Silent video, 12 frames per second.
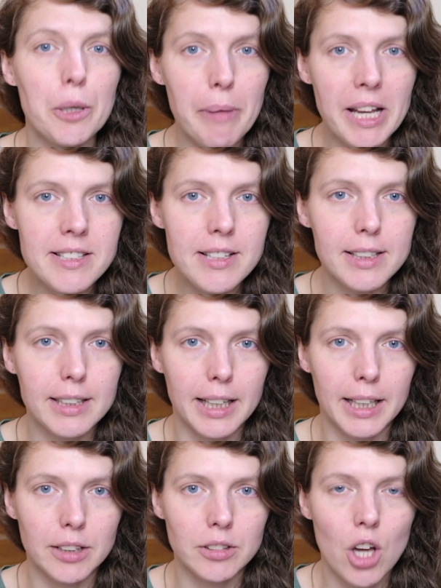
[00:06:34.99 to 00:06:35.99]
So
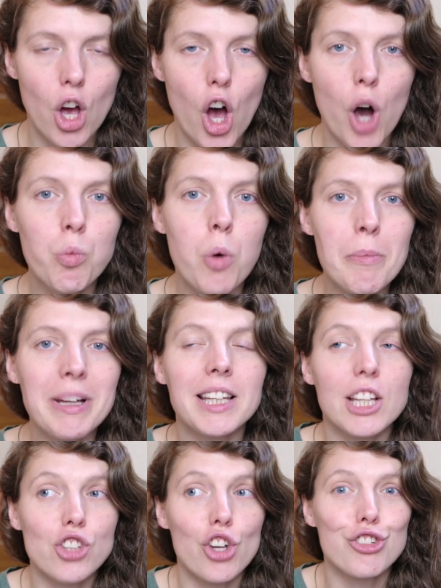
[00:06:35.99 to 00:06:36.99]
basically, a woman
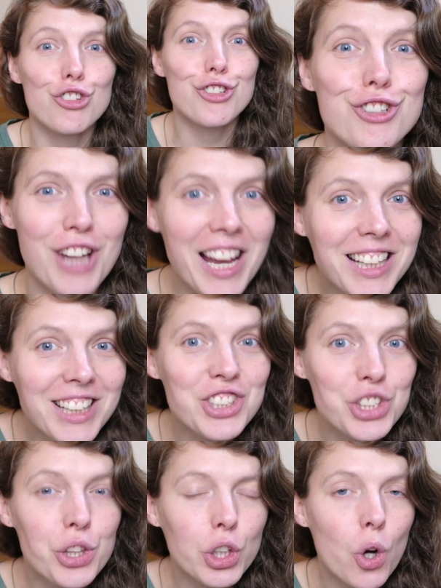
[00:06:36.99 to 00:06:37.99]
gets
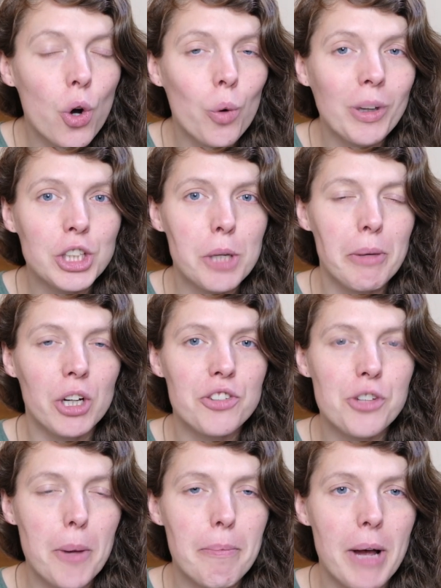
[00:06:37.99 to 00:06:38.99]
shaken to the core when she
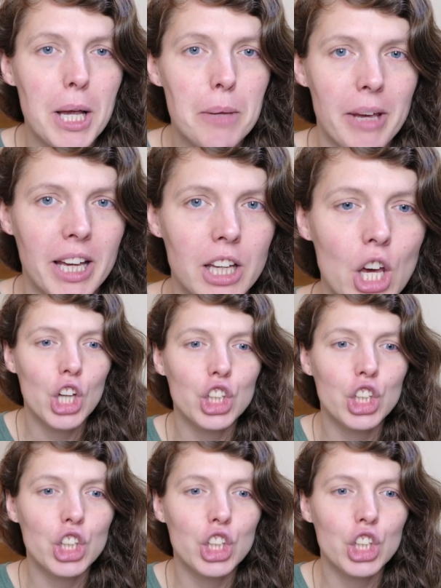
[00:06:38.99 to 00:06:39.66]
births her baby.